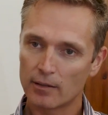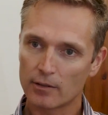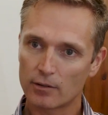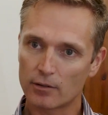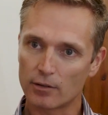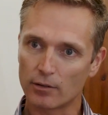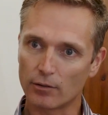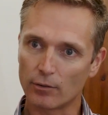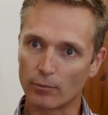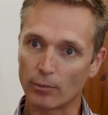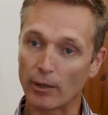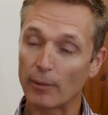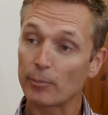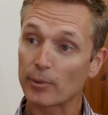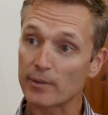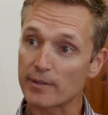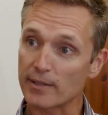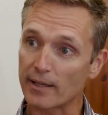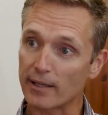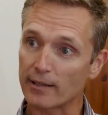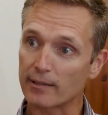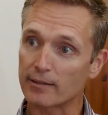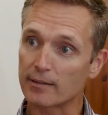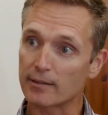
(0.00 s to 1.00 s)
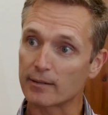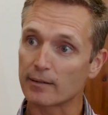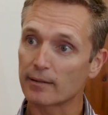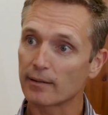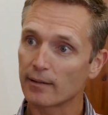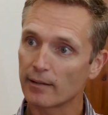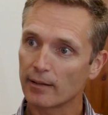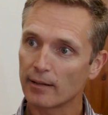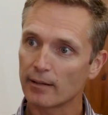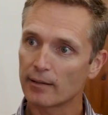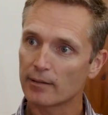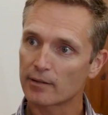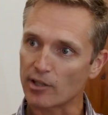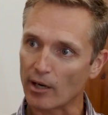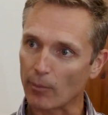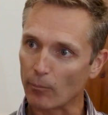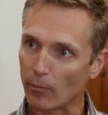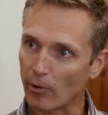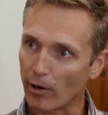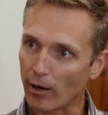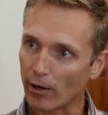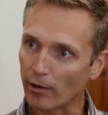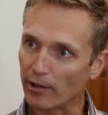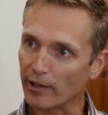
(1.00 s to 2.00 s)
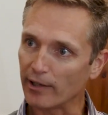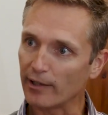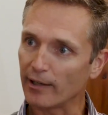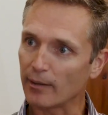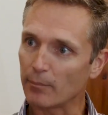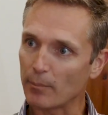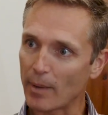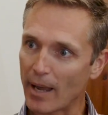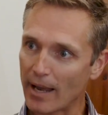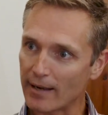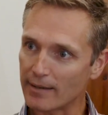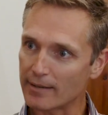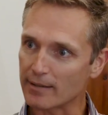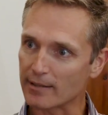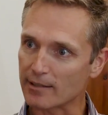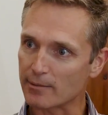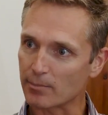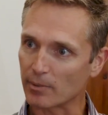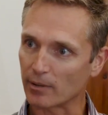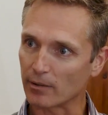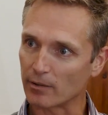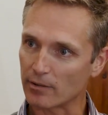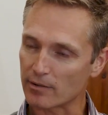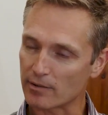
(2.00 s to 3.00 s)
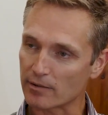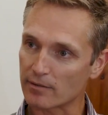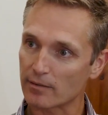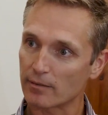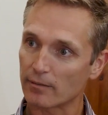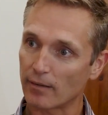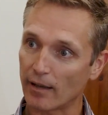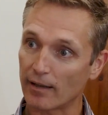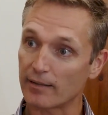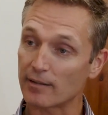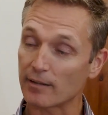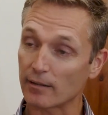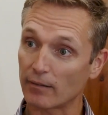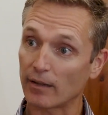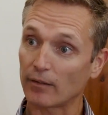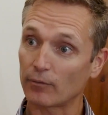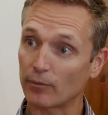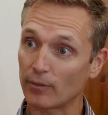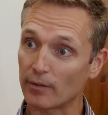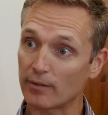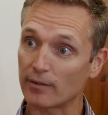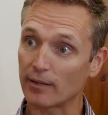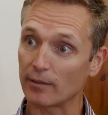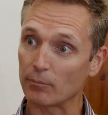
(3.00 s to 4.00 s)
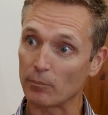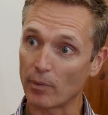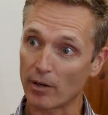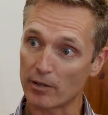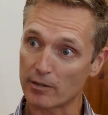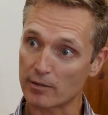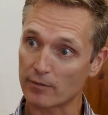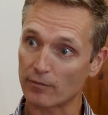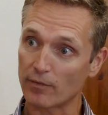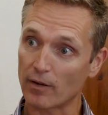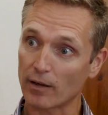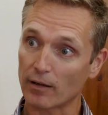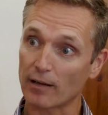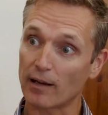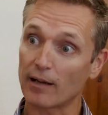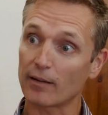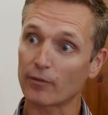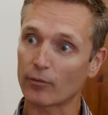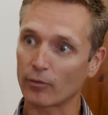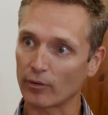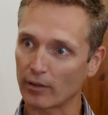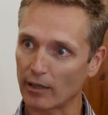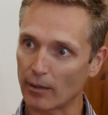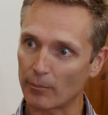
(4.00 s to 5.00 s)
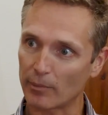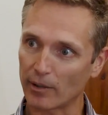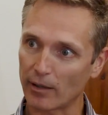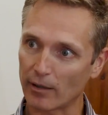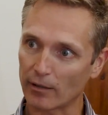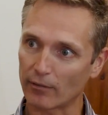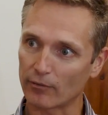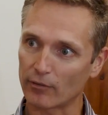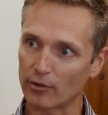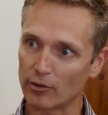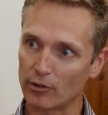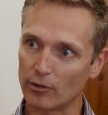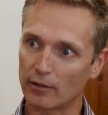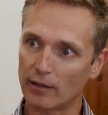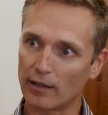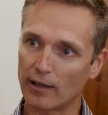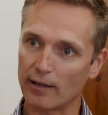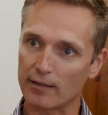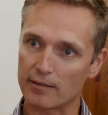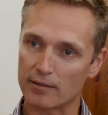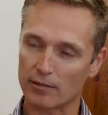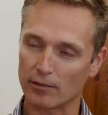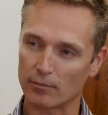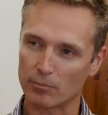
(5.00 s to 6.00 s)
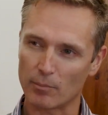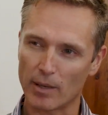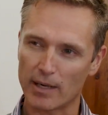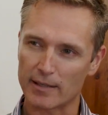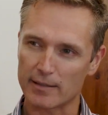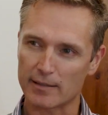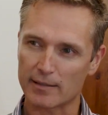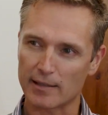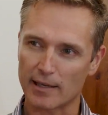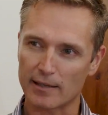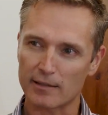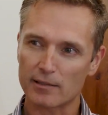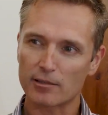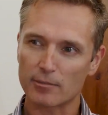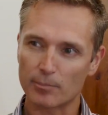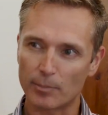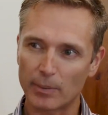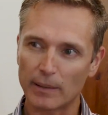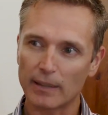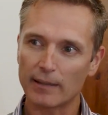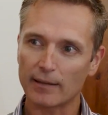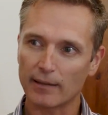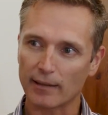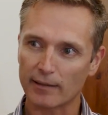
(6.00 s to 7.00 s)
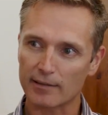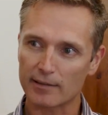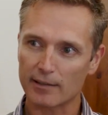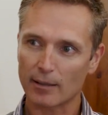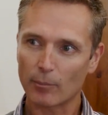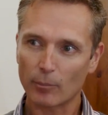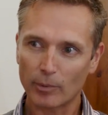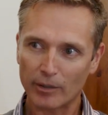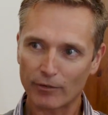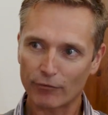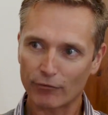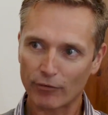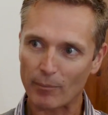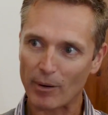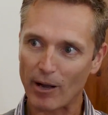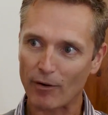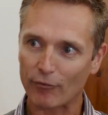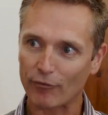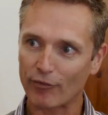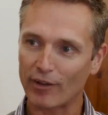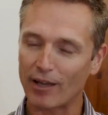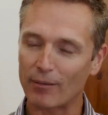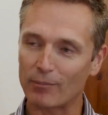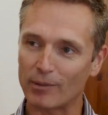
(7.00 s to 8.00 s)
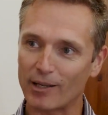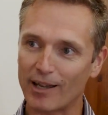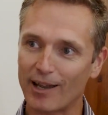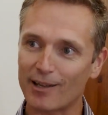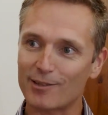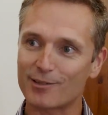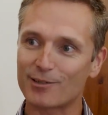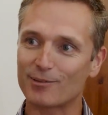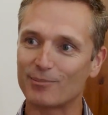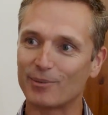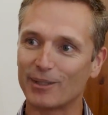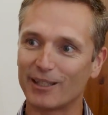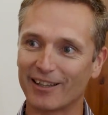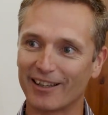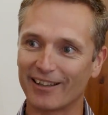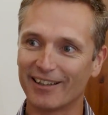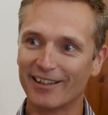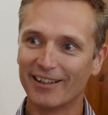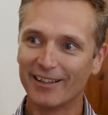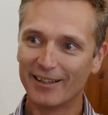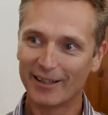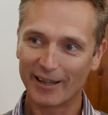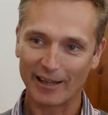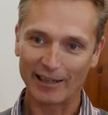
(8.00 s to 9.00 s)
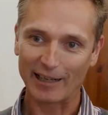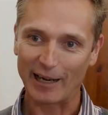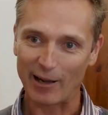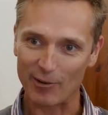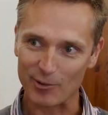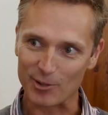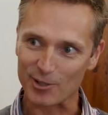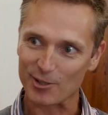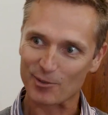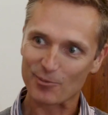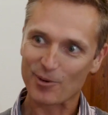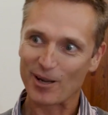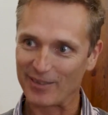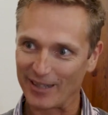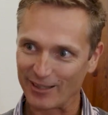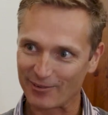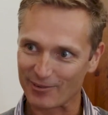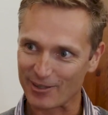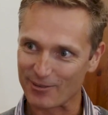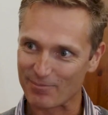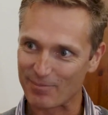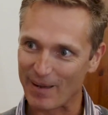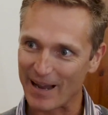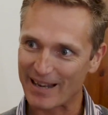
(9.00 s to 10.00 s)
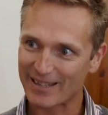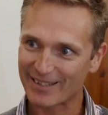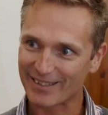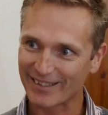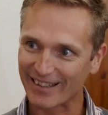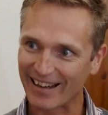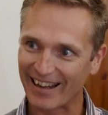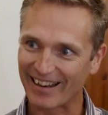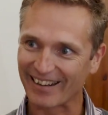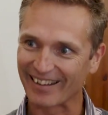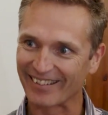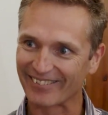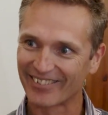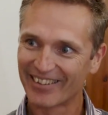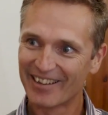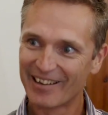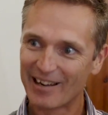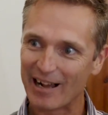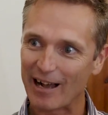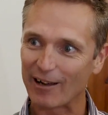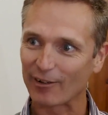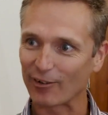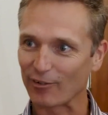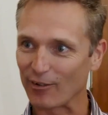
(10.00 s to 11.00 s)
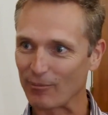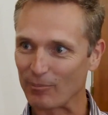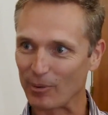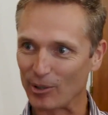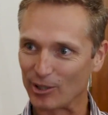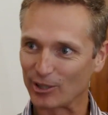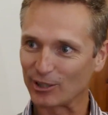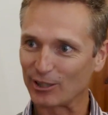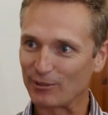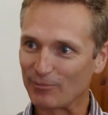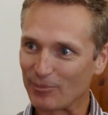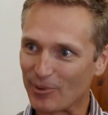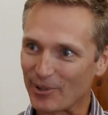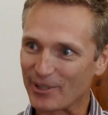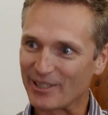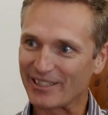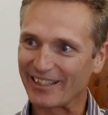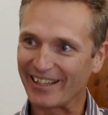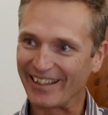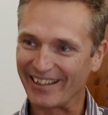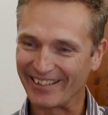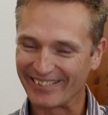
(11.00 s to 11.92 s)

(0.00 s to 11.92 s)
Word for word: to represent Shamwari and Mantis because, as, as we said, most of our clients were coming out of the UK, so it made sense to be here. Somebody from our family had to be here, sure. and I was the one that was bunted out of out of the bush and brought here,